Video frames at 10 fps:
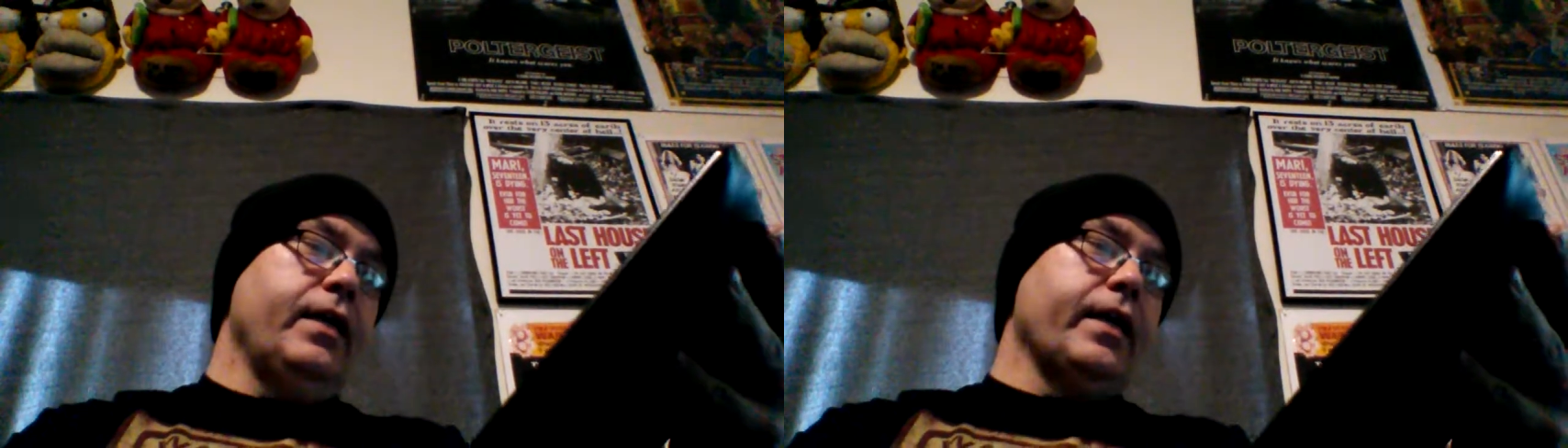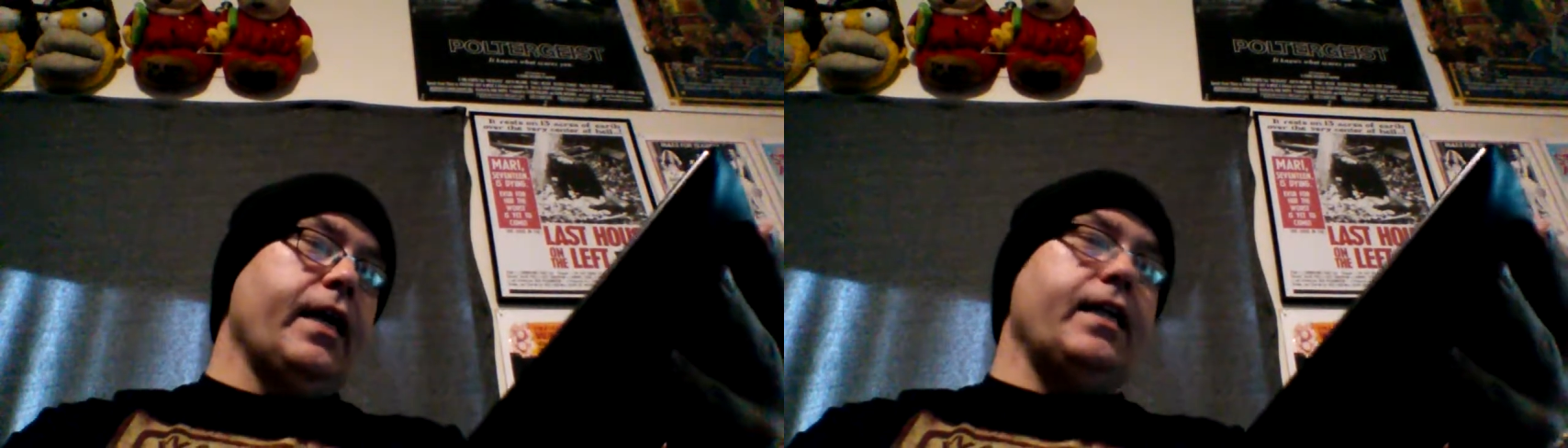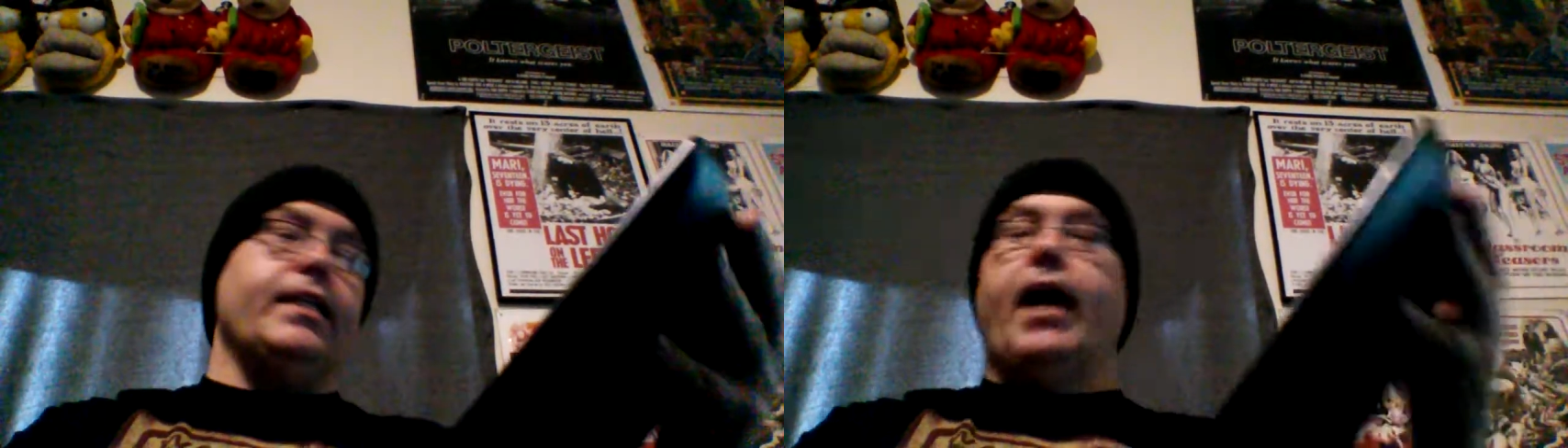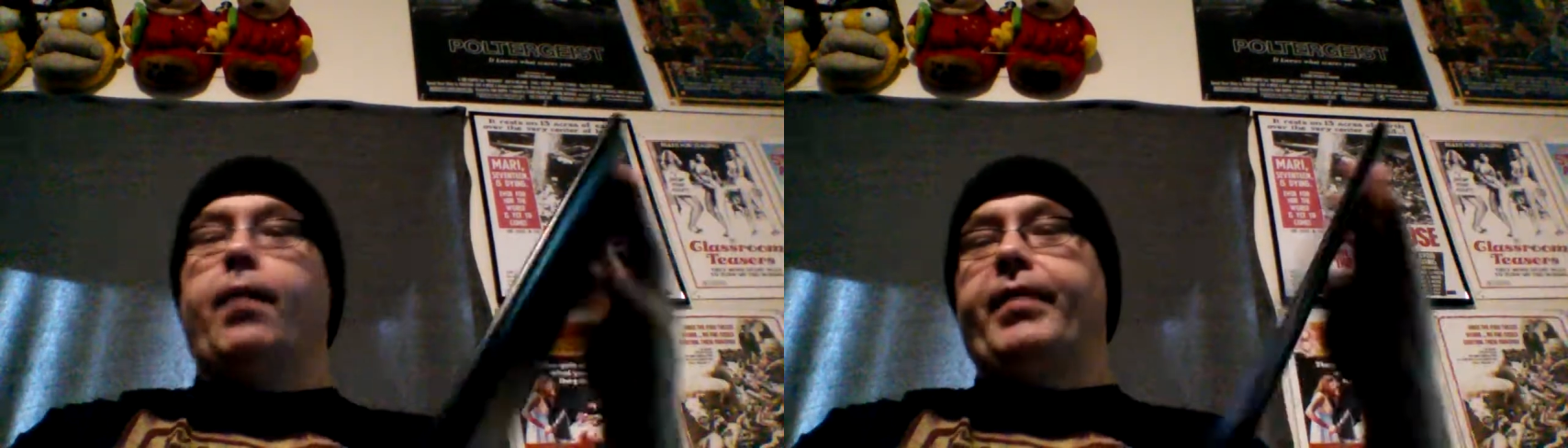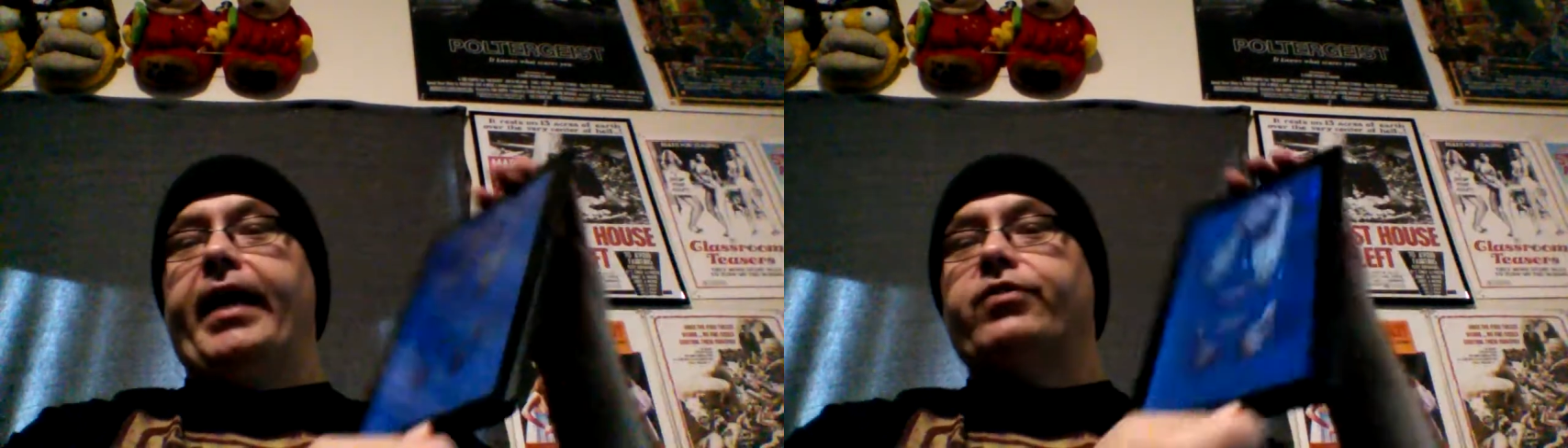kind of
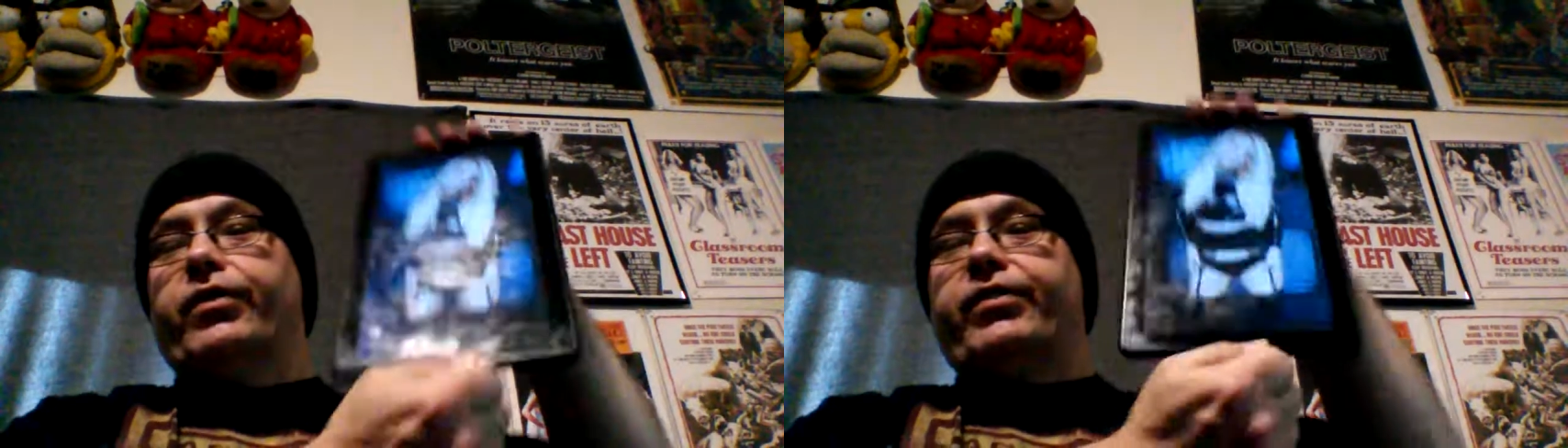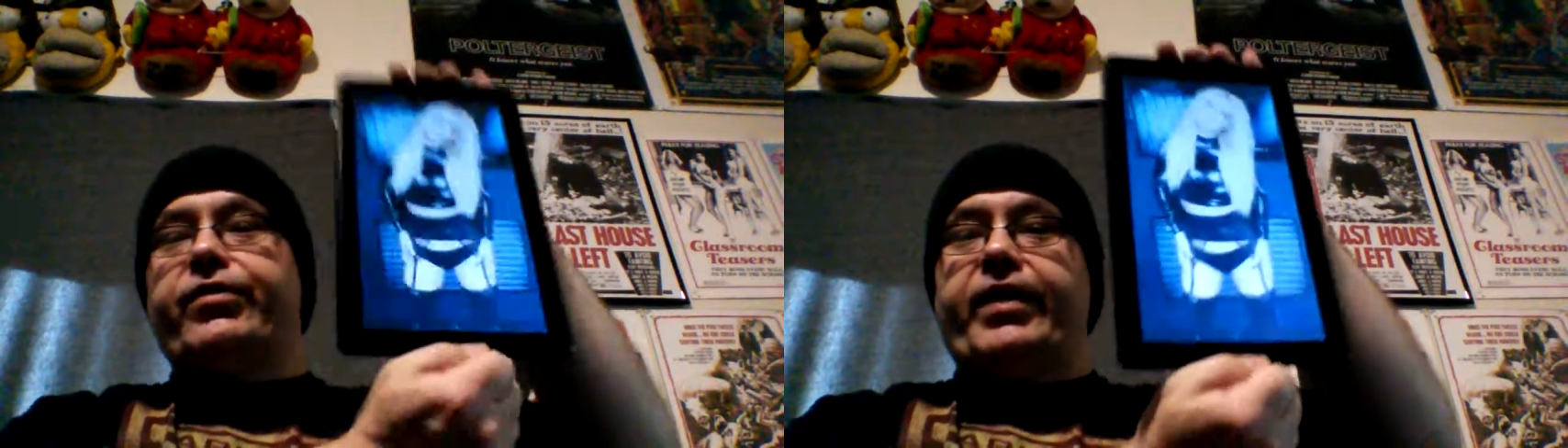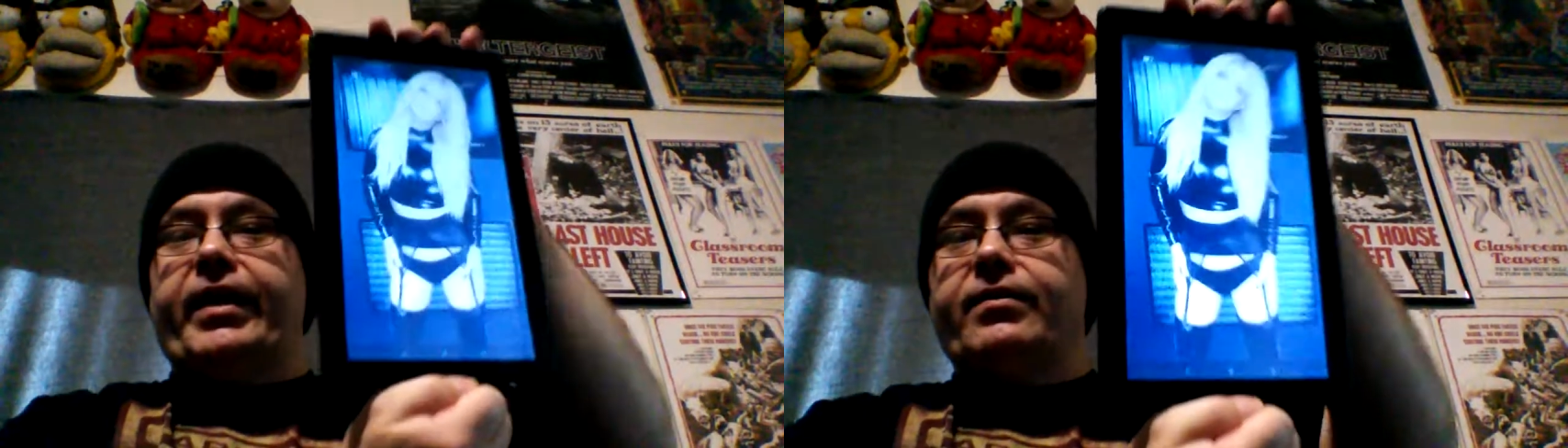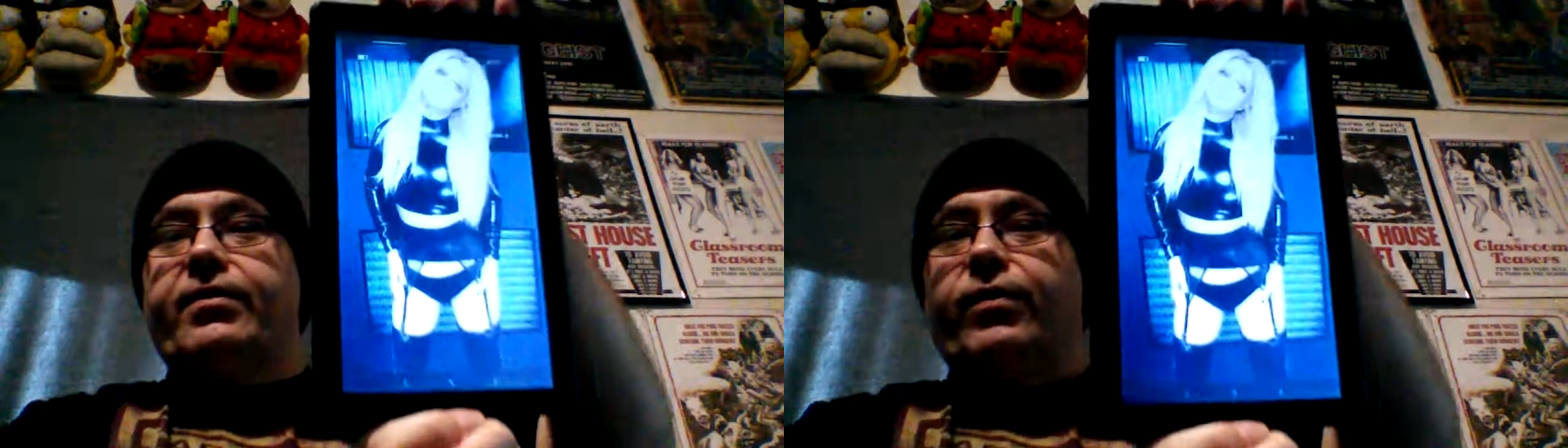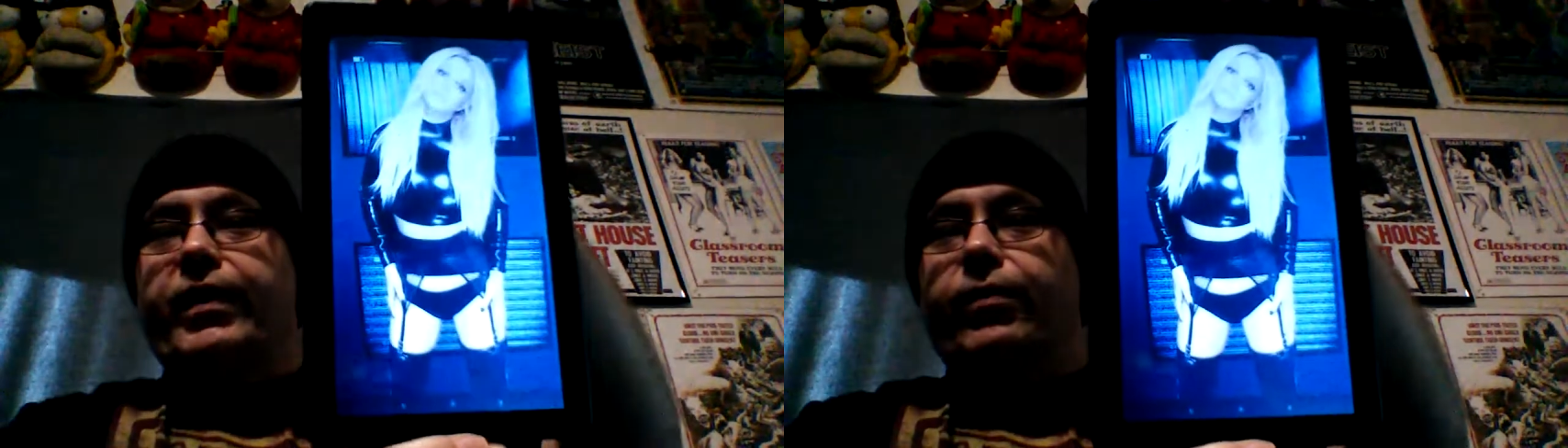dominatrix thing. So here